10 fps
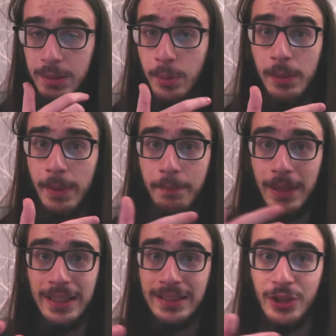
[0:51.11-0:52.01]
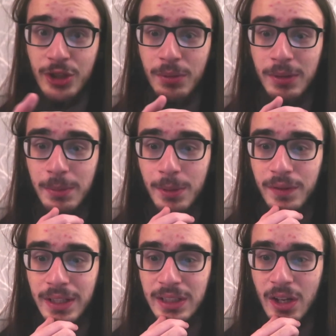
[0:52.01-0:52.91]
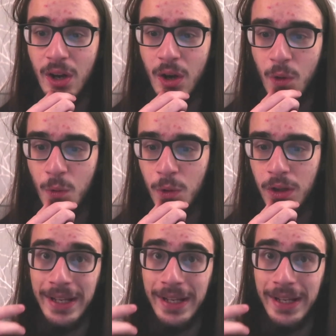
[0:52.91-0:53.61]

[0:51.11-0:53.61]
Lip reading: It's probably my biggest issue with the movie as a whole.